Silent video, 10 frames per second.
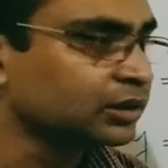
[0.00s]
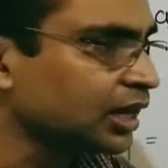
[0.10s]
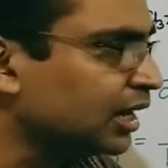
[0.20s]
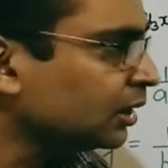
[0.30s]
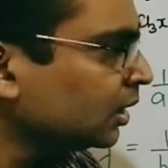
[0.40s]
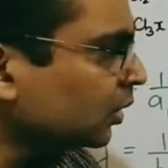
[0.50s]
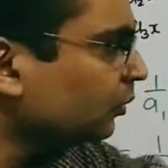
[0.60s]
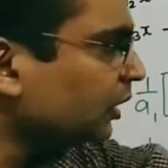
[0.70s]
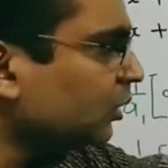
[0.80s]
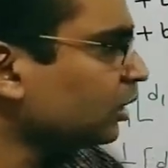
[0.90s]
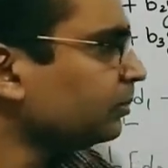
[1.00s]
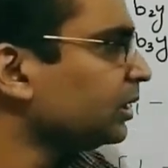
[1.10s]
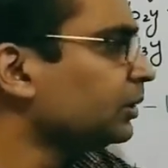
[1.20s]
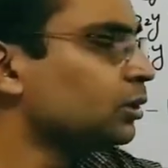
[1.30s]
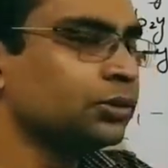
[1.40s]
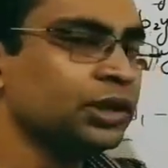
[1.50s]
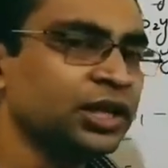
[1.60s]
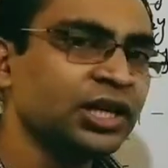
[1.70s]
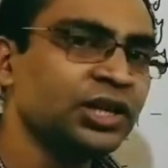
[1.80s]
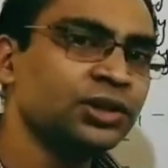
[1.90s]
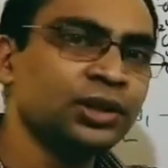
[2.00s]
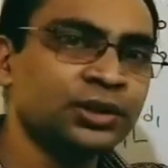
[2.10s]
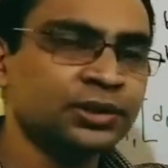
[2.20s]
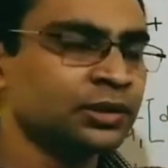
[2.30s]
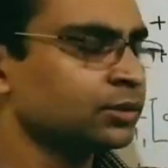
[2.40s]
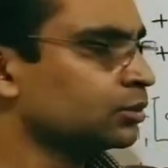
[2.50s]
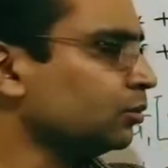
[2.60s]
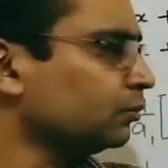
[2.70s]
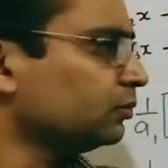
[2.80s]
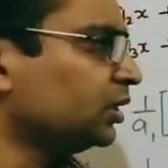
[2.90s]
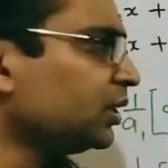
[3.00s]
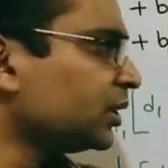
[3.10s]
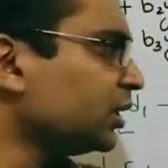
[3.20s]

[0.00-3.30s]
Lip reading: that, we will not be able to rearrange this. So this